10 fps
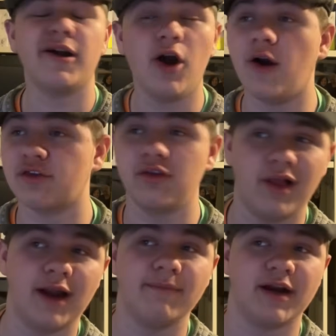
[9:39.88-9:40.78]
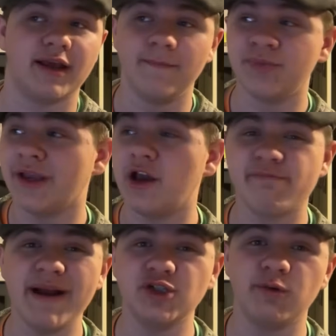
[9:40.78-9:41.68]
costs a lot of money,
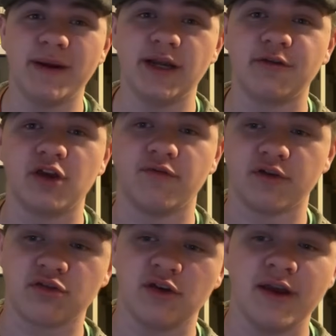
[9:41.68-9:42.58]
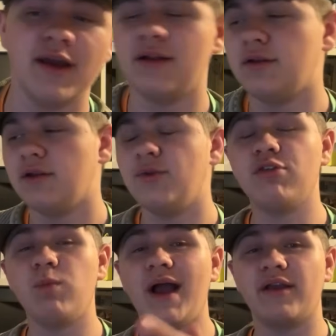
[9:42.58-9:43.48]
especially Windows servers. This
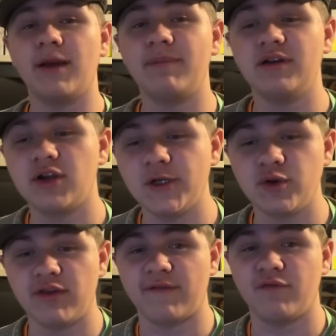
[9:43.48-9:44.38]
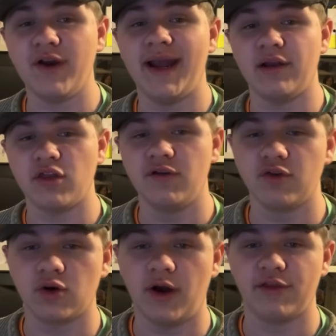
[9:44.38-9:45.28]
is why countries like France
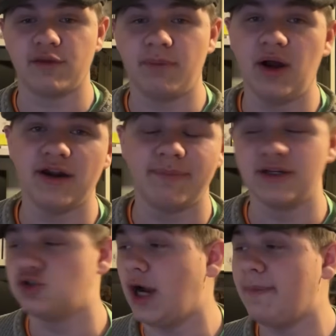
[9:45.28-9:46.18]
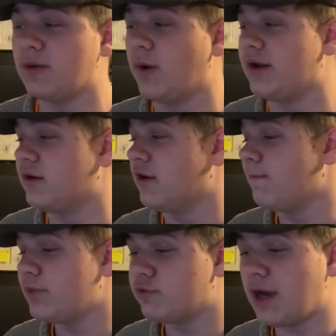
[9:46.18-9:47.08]
over across the pond have been dropping
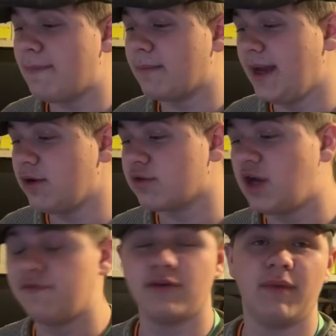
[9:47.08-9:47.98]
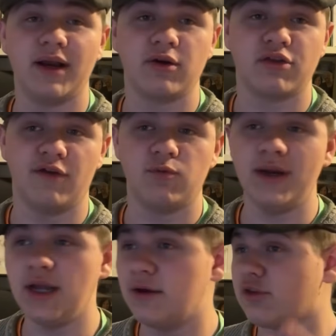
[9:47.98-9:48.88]
Microsoft and Microsoft
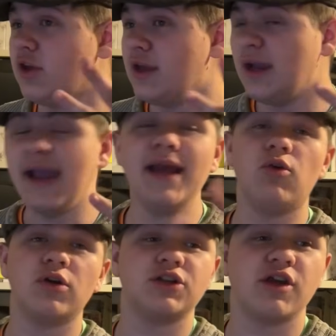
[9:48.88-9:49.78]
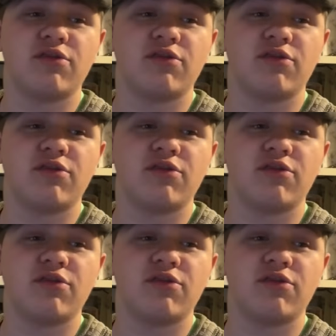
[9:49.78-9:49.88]
Windows in order to